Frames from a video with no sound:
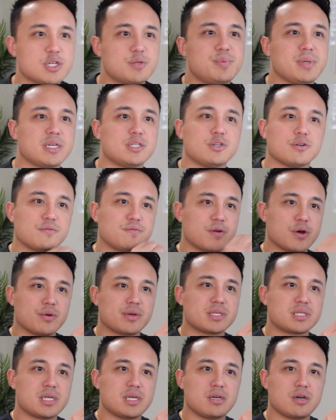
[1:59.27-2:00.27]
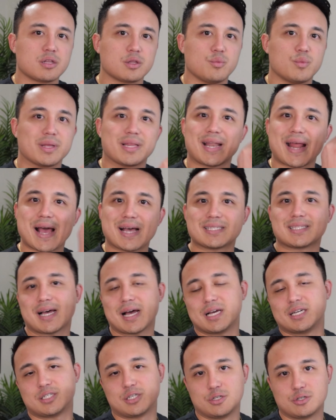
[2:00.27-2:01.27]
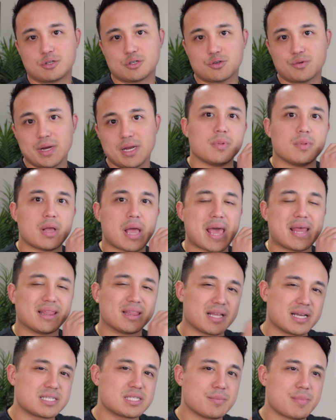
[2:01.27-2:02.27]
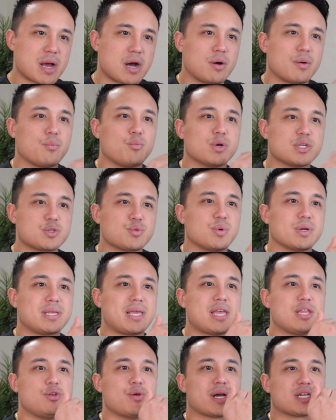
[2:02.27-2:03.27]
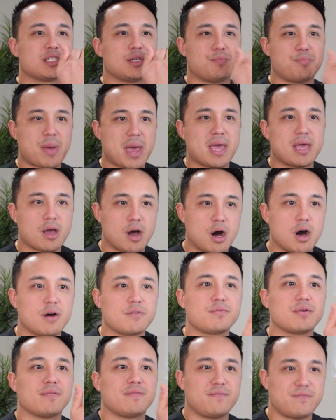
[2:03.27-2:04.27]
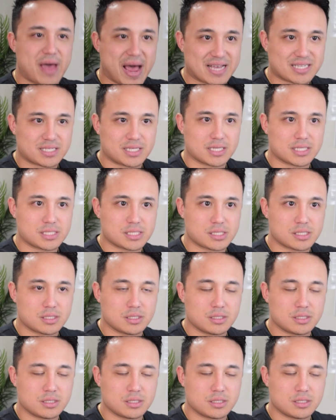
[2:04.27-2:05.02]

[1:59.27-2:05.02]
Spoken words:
because you're focusing on the one that has the highest interest rate and less about which one can you actually pay off fastest.